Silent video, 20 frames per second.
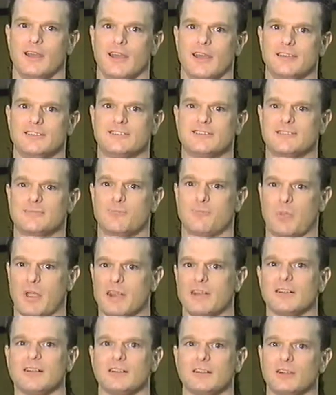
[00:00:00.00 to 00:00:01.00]
and
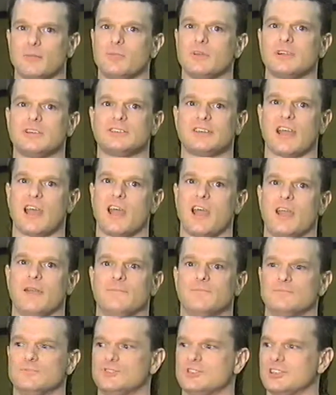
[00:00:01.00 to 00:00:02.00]
spend a little bit of
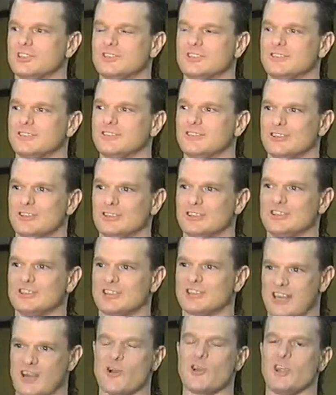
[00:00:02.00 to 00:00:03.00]
time just
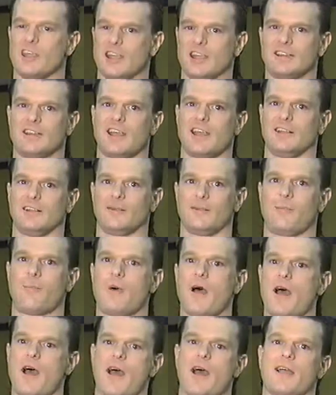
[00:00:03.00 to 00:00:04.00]
staring at that little
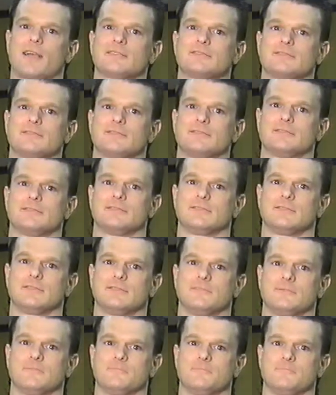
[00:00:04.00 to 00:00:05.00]
box.
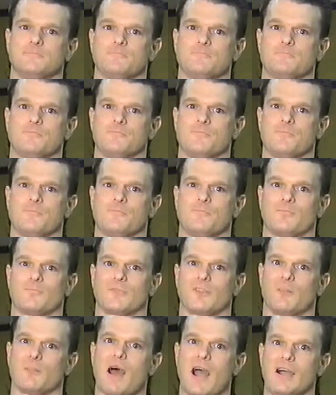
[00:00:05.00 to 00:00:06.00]

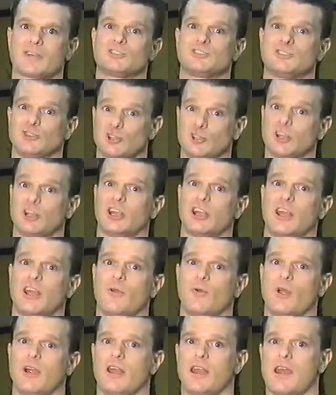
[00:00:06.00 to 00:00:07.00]
The box you're looking
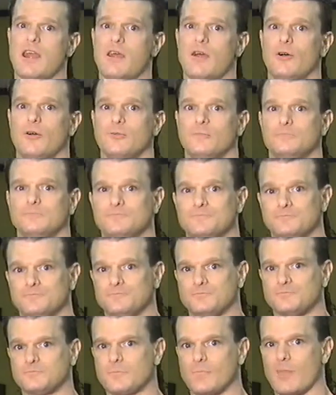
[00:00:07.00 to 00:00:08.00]
at right now
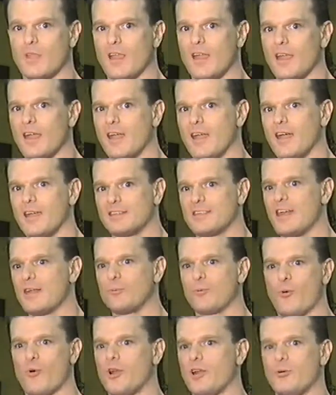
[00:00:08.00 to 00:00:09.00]
at
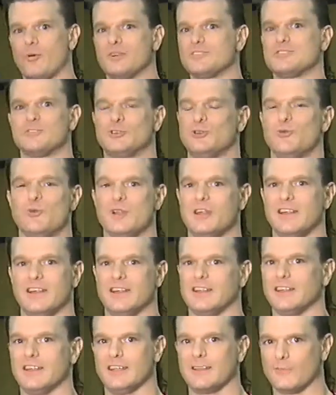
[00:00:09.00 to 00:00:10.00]
that point, it wasn't doing
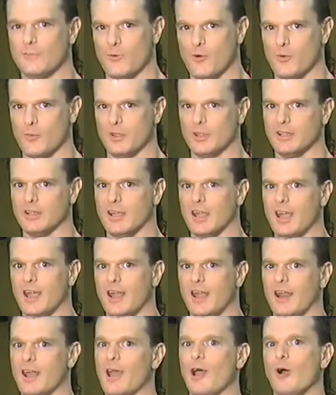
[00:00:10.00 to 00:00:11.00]
anything for me.
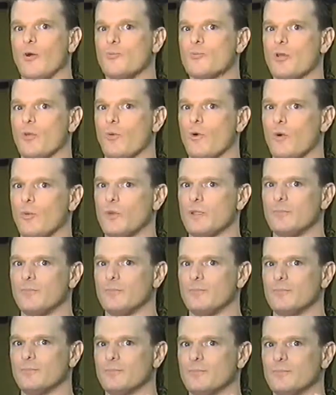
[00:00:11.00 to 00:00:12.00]
And I hope that what we